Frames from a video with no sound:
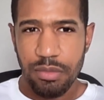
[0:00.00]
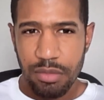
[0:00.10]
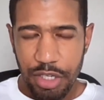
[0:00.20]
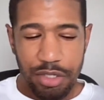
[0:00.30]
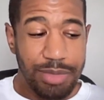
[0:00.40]

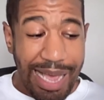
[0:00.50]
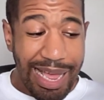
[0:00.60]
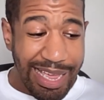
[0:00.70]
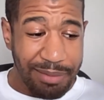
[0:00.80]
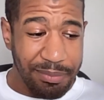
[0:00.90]
Take some
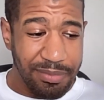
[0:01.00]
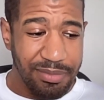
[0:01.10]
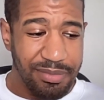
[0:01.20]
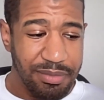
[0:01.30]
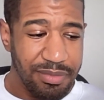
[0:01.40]
time.
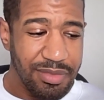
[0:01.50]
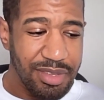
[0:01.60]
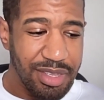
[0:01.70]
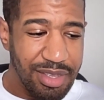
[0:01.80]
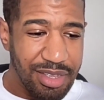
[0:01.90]

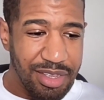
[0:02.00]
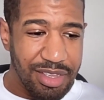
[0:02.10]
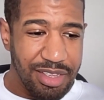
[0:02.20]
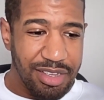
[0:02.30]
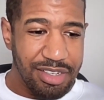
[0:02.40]

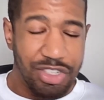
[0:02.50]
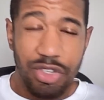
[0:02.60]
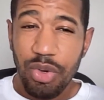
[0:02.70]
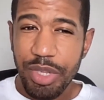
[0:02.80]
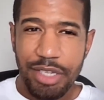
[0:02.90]
Because you can
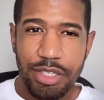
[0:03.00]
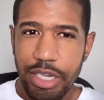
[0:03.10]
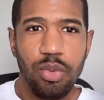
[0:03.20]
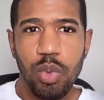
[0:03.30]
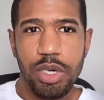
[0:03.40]
only hit
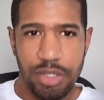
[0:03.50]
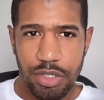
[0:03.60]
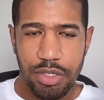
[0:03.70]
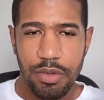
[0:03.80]
send once.